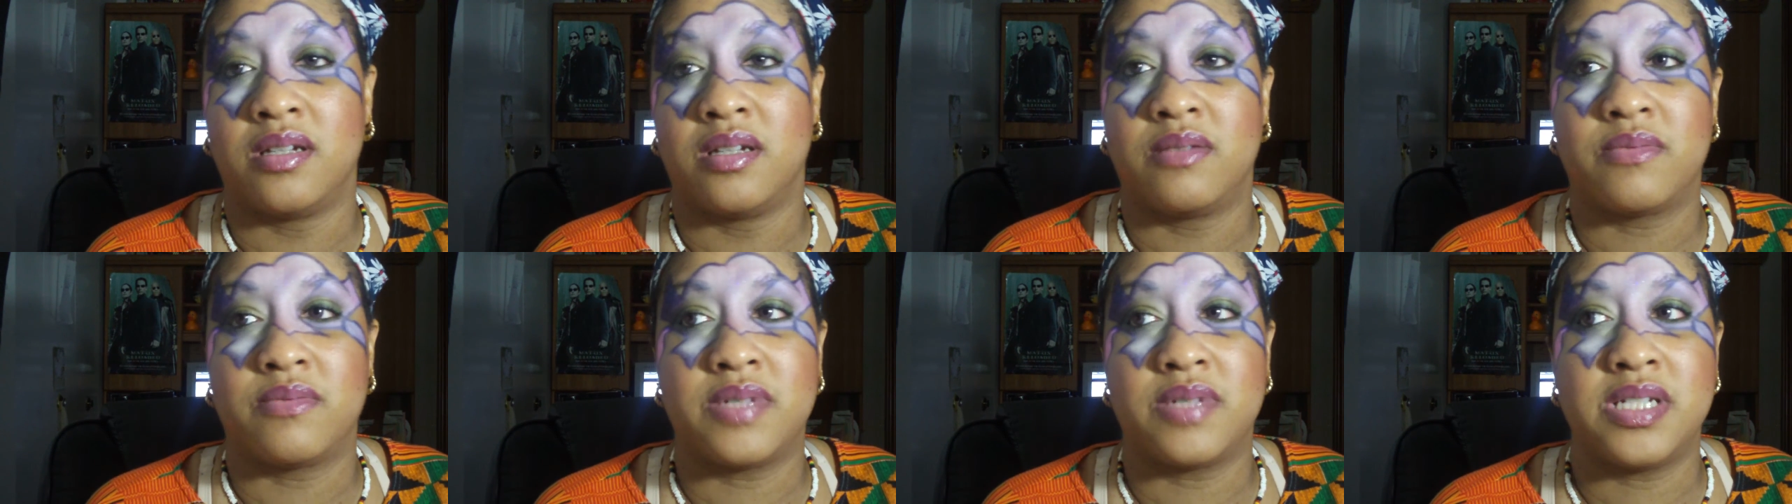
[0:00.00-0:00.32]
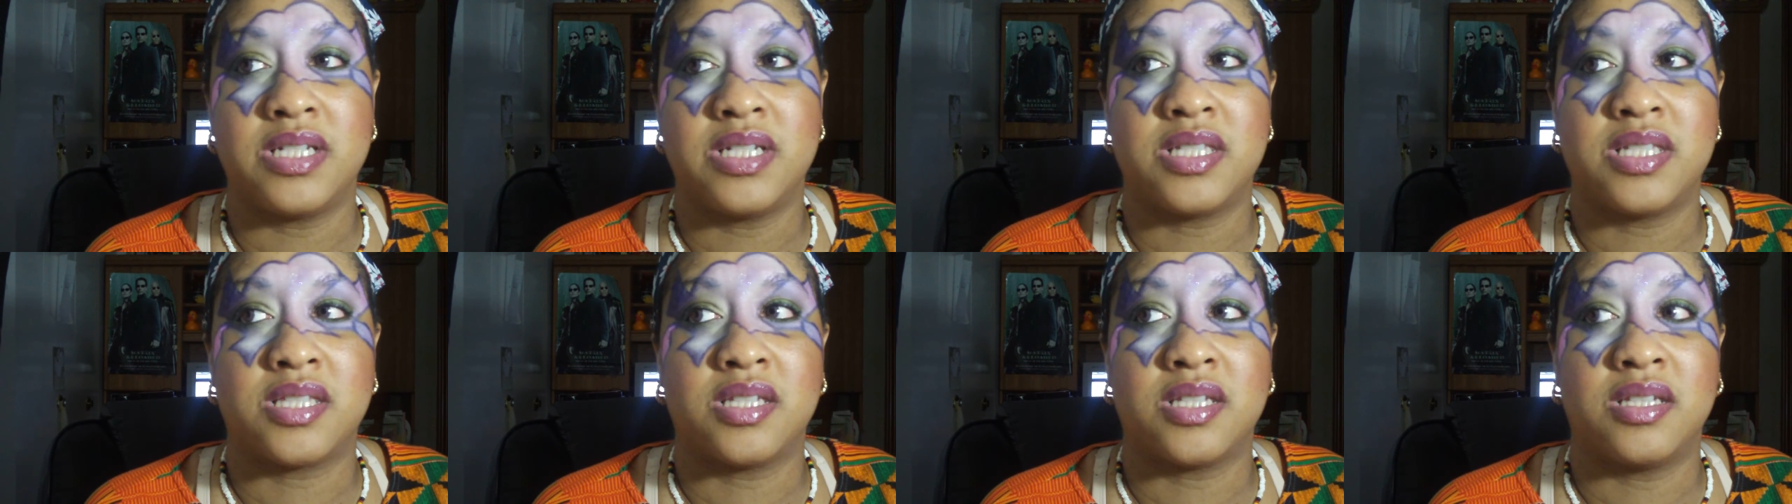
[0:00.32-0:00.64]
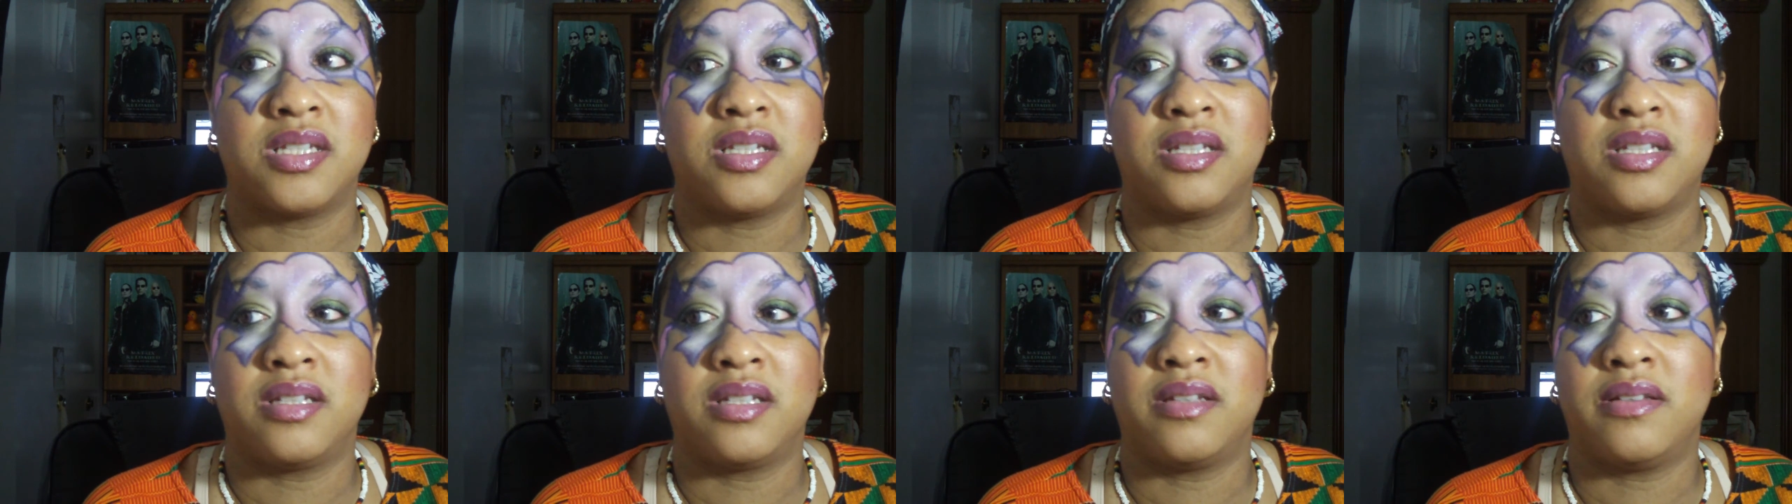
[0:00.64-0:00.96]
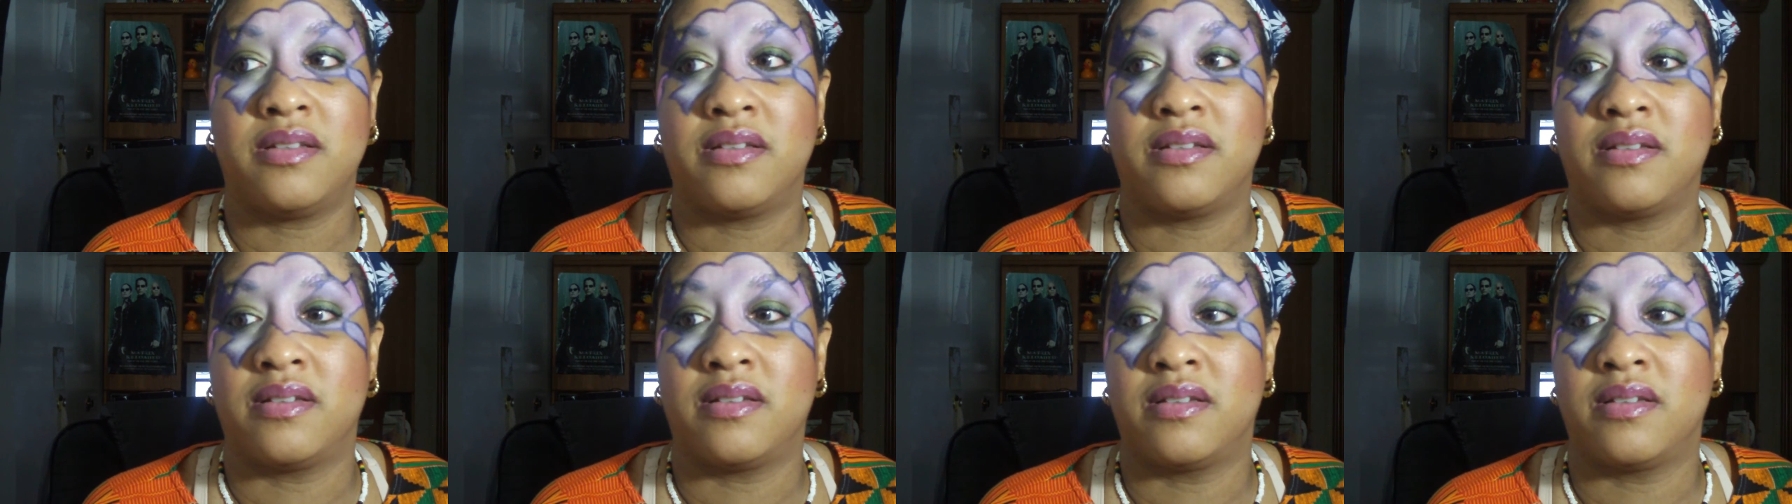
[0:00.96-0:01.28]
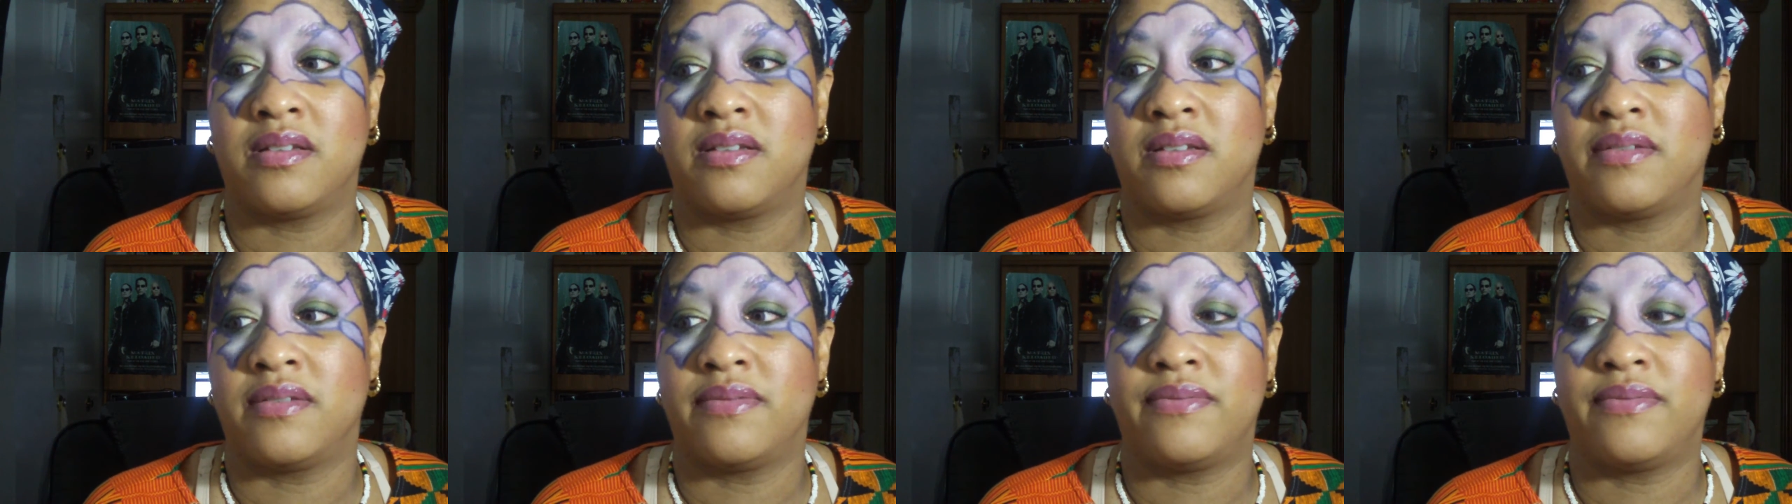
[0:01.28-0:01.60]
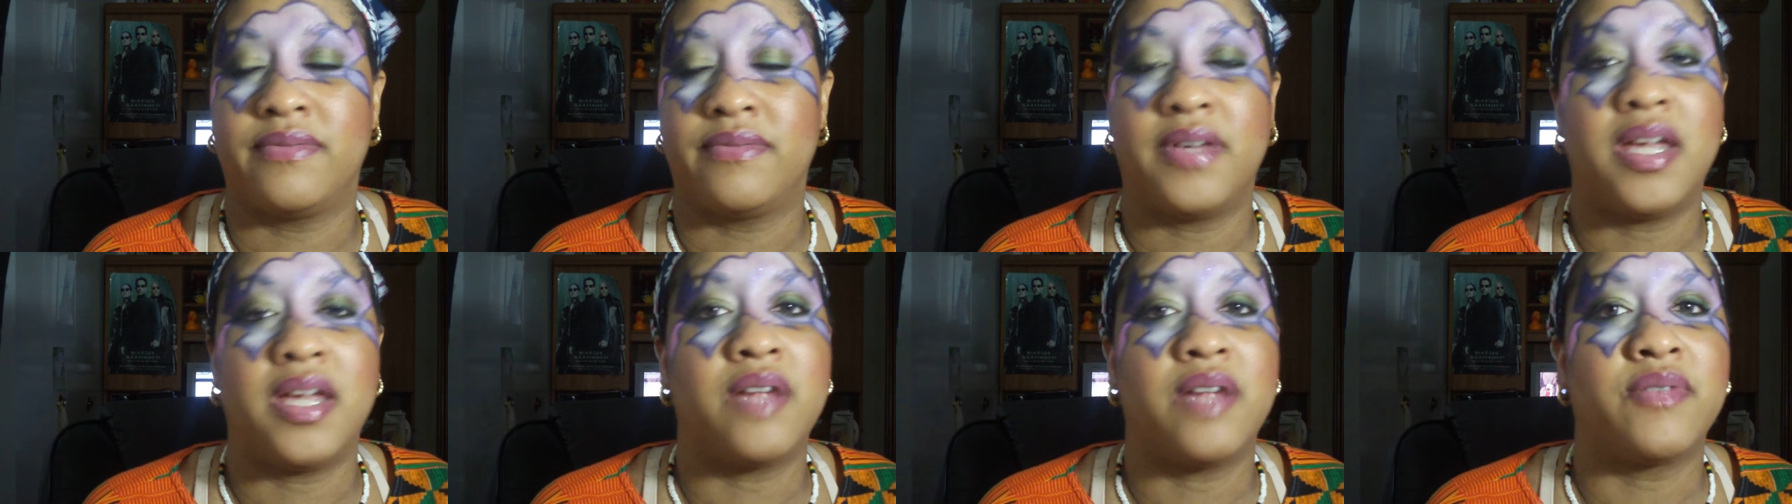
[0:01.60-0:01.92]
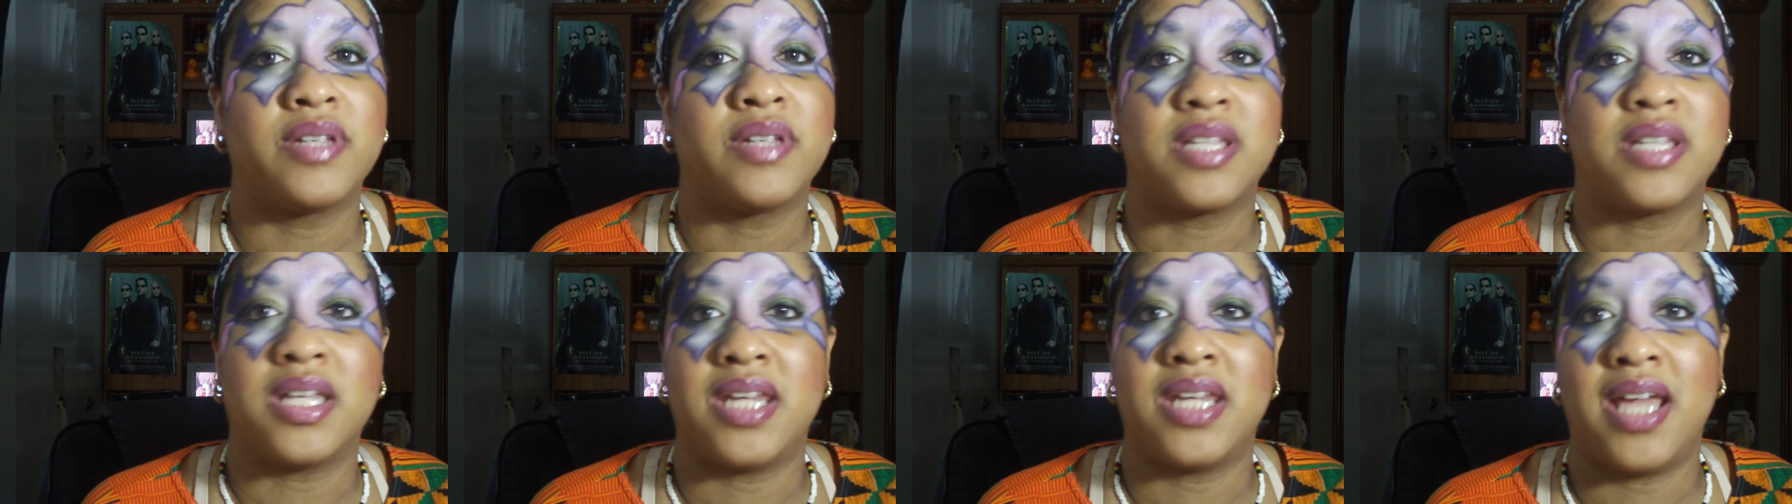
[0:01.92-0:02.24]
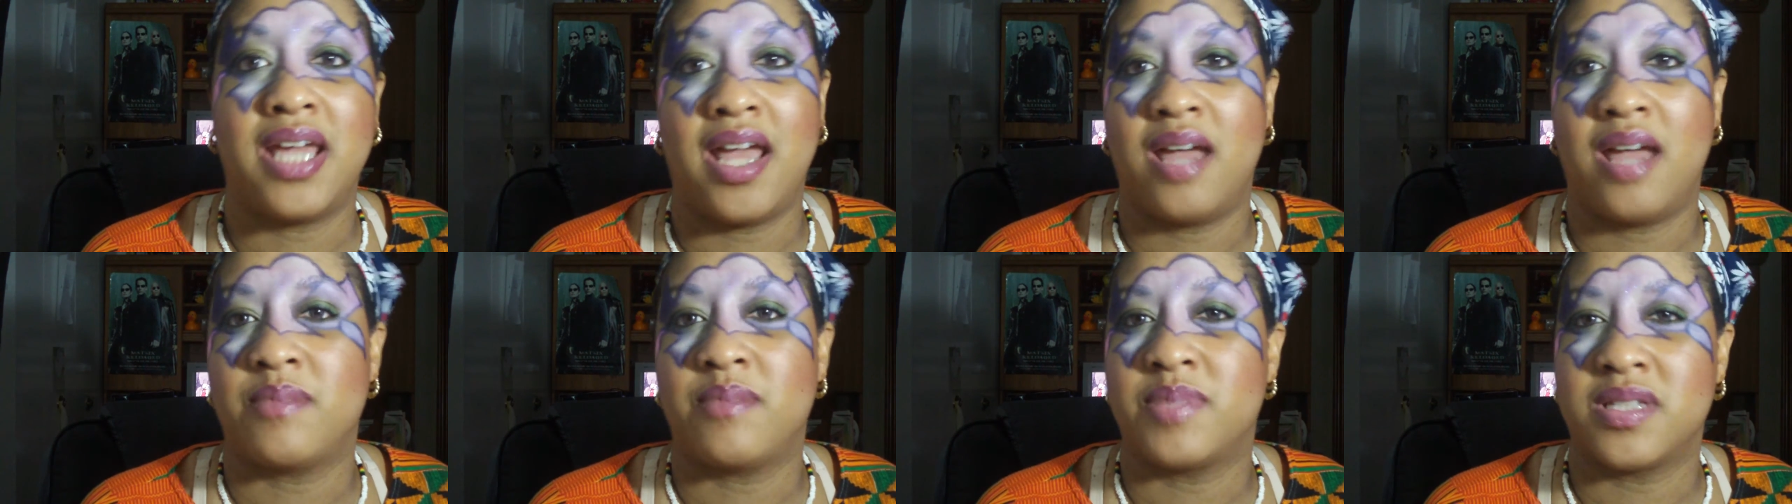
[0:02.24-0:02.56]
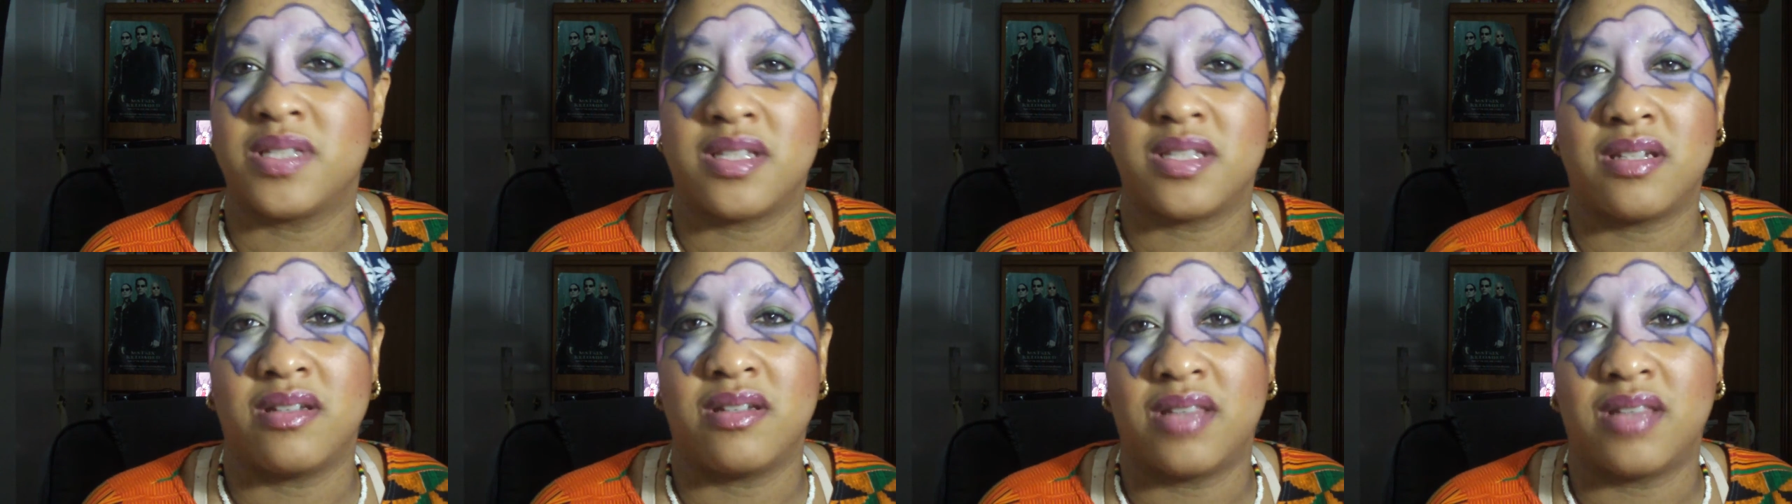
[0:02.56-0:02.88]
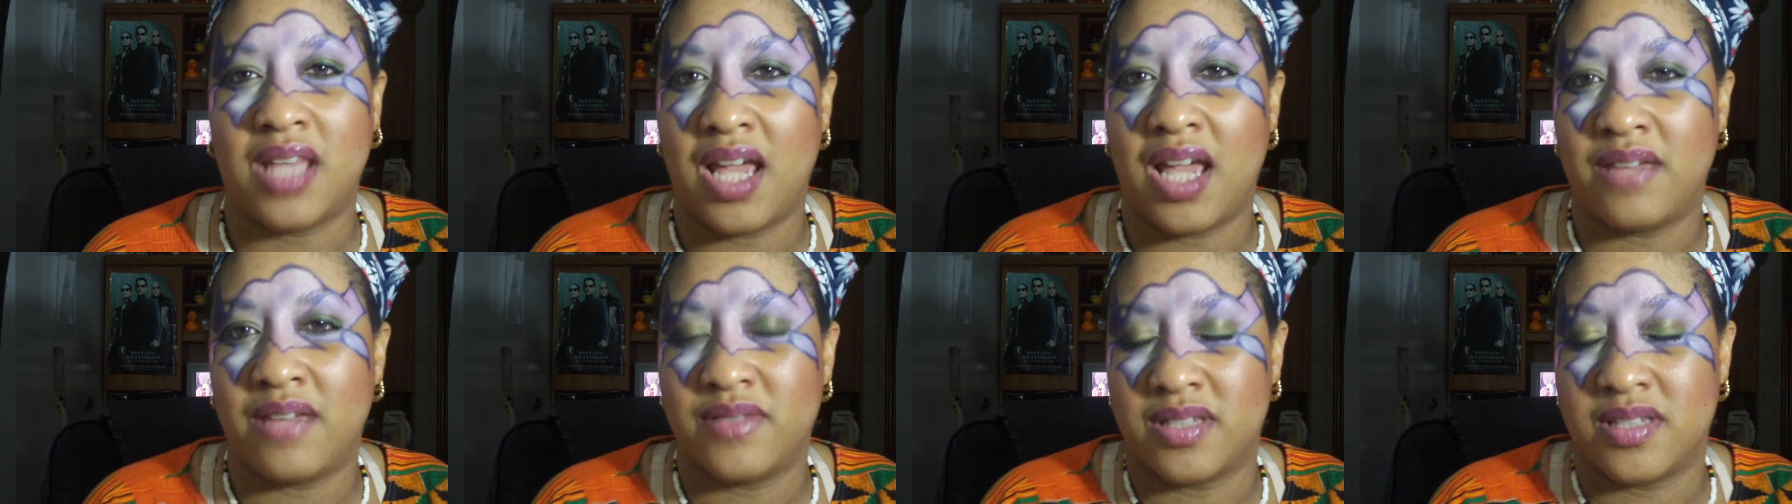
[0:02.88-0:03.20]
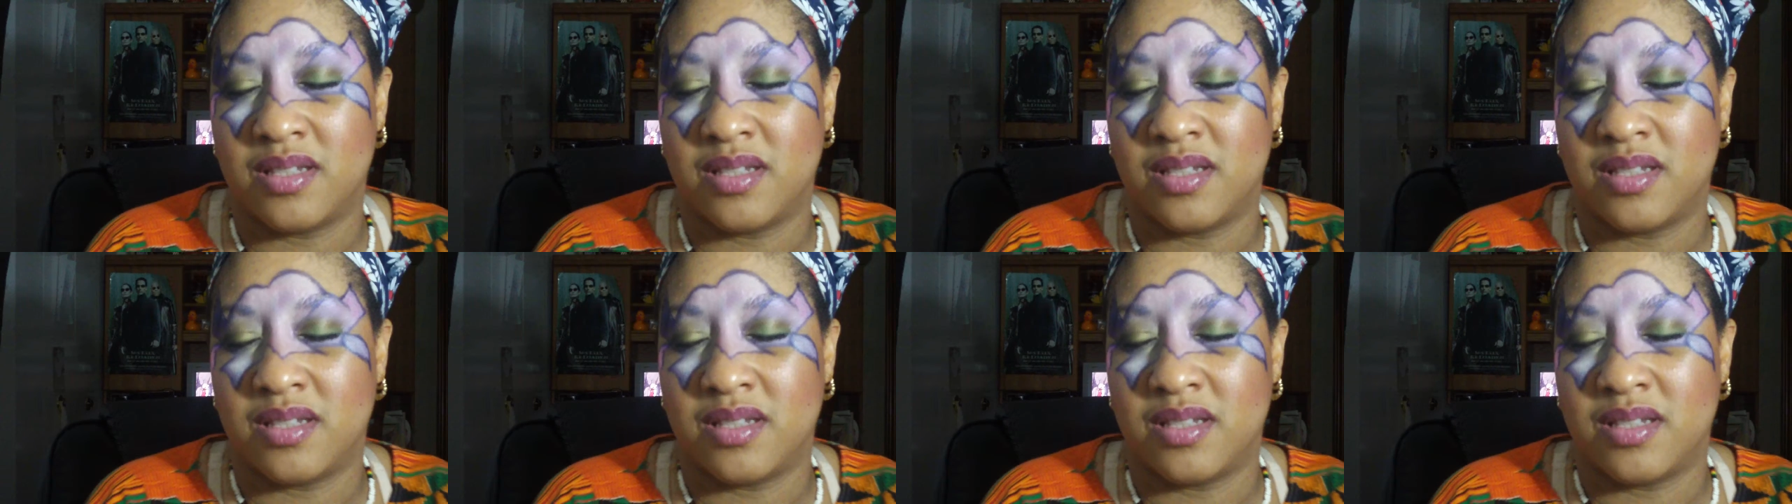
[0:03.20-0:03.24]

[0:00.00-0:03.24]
reason for everything that happens in your life.